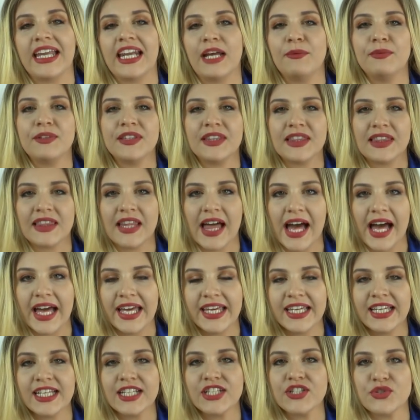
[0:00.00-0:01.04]
And I would
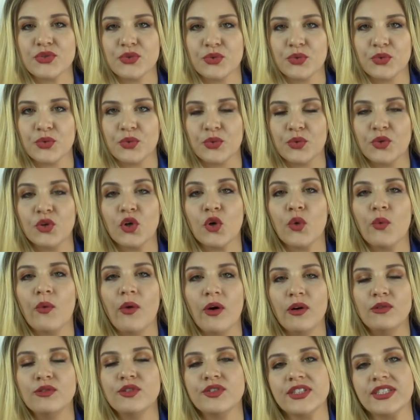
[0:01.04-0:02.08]
like to
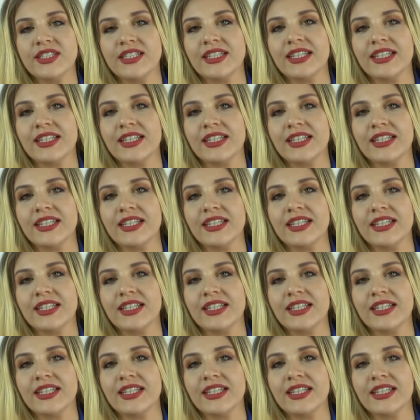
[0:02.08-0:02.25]
quote